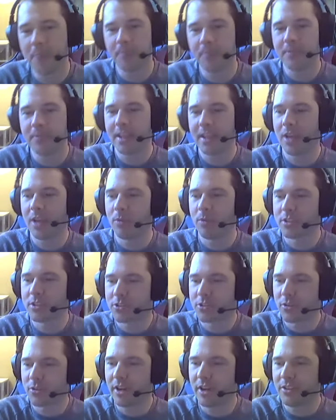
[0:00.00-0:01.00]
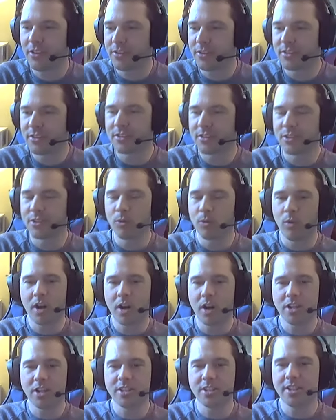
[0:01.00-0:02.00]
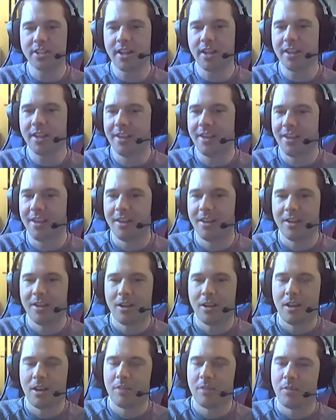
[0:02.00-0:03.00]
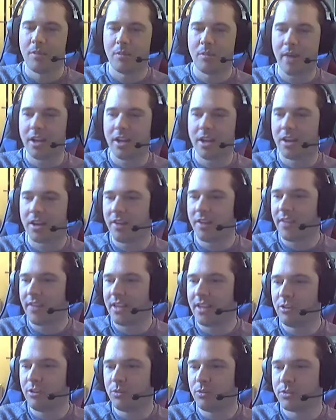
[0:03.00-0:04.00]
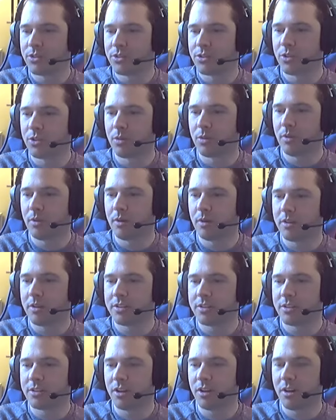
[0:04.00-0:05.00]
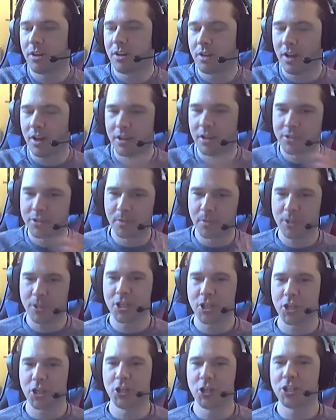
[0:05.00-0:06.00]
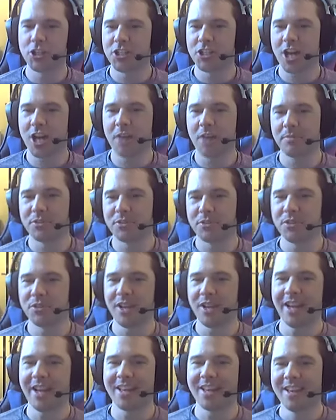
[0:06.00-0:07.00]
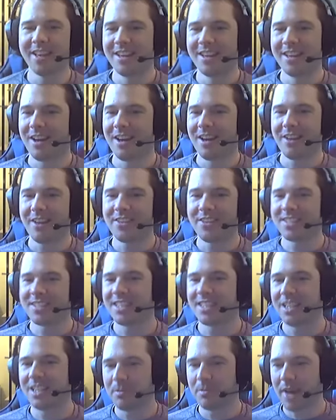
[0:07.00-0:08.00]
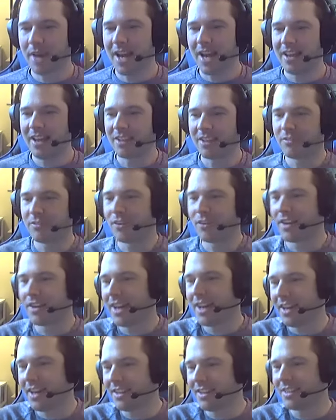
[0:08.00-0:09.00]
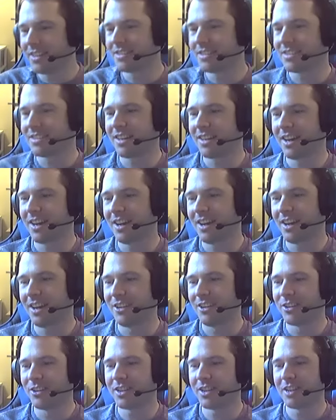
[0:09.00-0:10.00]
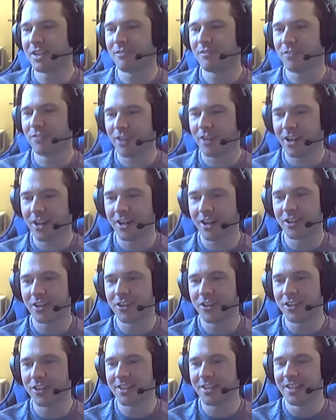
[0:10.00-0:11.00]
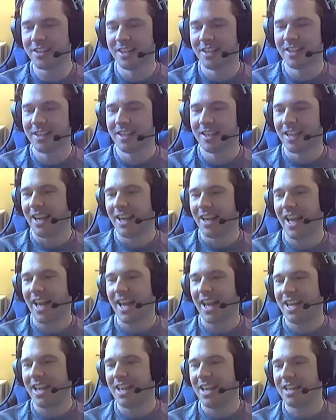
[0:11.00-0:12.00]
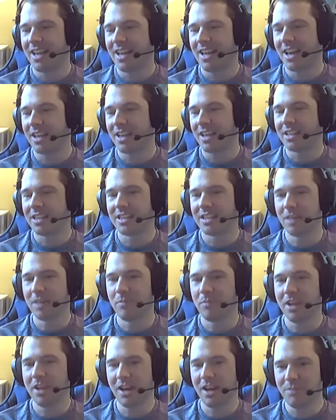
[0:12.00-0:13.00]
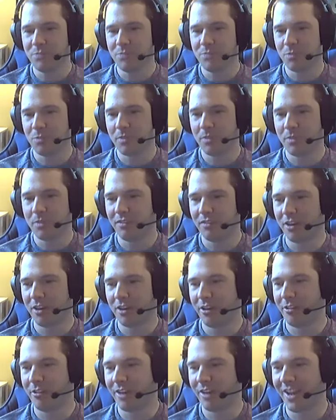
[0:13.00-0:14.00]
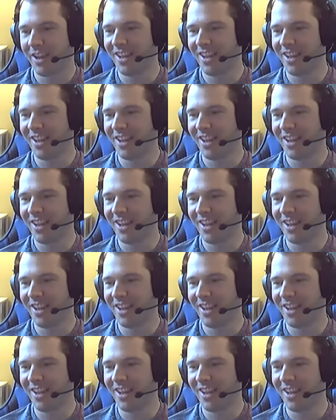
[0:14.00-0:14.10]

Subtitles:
It was great to watch. Like, oh my God, they do so much a good job to like the cinematic for that. It's looking very good, and then get me hyped to play Far Cry.